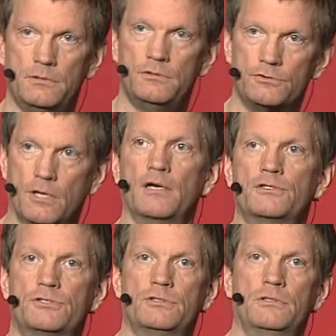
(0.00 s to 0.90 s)

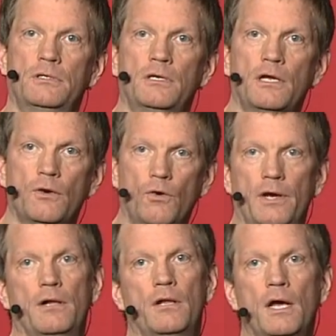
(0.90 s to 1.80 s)
drugs, and
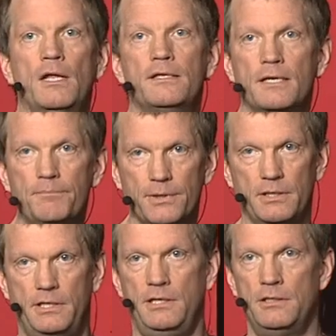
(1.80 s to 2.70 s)
oil. The
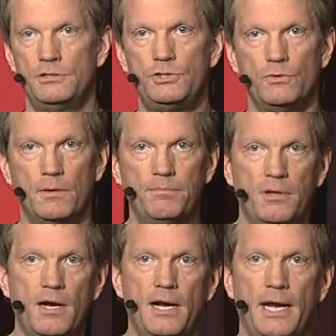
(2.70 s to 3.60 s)
ability to
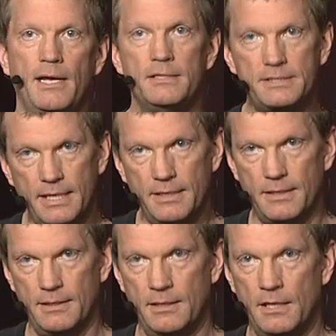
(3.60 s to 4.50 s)
apply
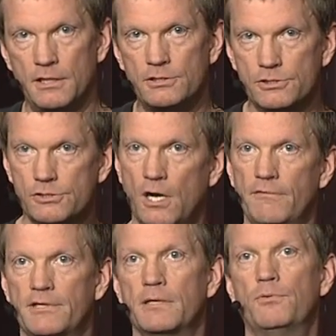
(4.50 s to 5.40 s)
data to
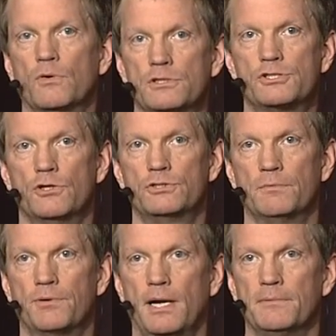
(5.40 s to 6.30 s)
solving important social
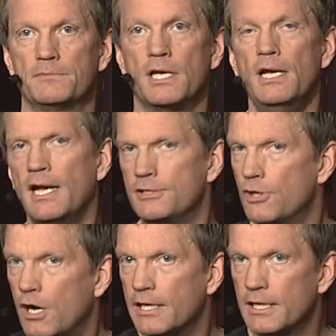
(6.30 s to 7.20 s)
problems. And
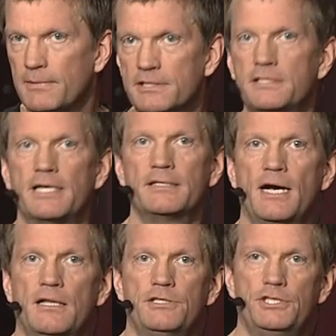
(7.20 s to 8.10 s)
talking about the
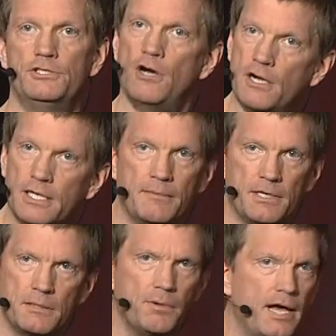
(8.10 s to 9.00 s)
technology, talking
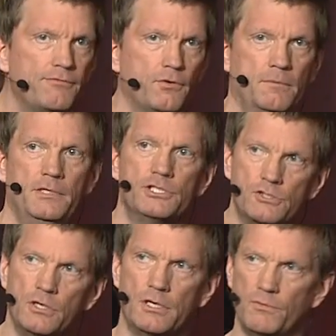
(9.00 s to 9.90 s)
about the platform is
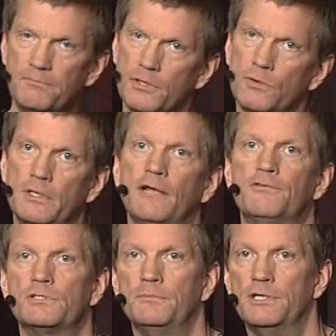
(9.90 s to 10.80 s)
good, and we've been doing that
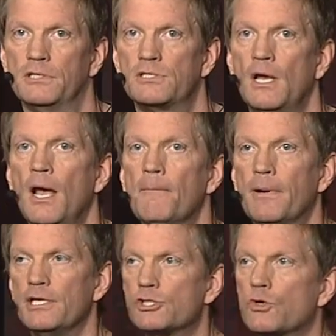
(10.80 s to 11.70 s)
for some years. But it's